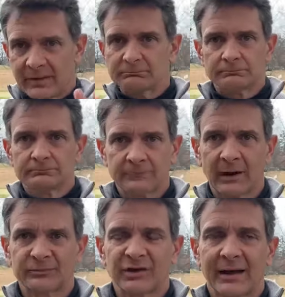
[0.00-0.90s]
that
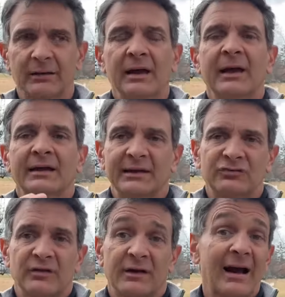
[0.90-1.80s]
helps you out,
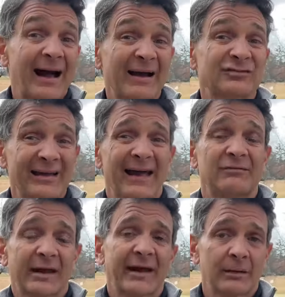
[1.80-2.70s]
get you there. I actually
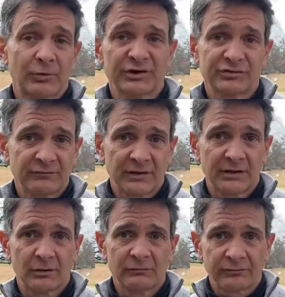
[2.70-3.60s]
have a calibration
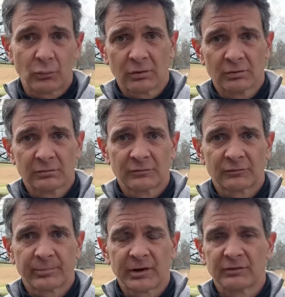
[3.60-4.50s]
video for
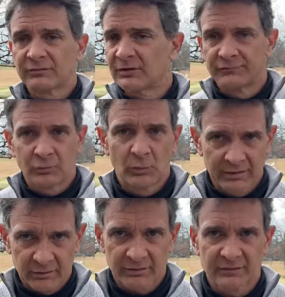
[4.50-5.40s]
spreaders if you
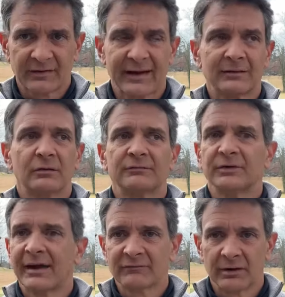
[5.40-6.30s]
want to look at that or if
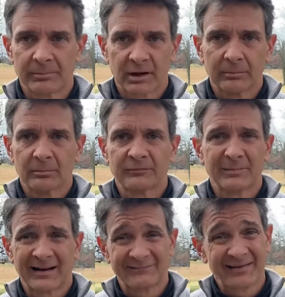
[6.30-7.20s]
you have any problems,
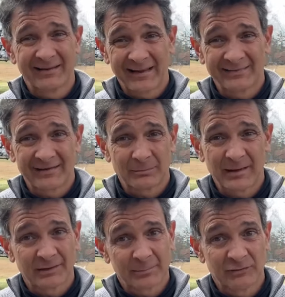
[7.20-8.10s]
but I found out that's
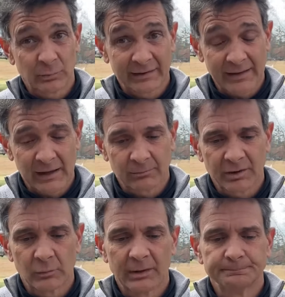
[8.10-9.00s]
about the best way to
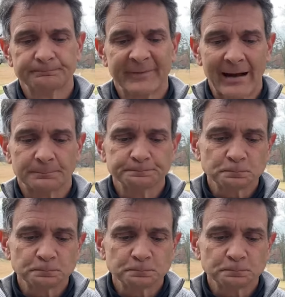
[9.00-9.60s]
calibrate one. Now,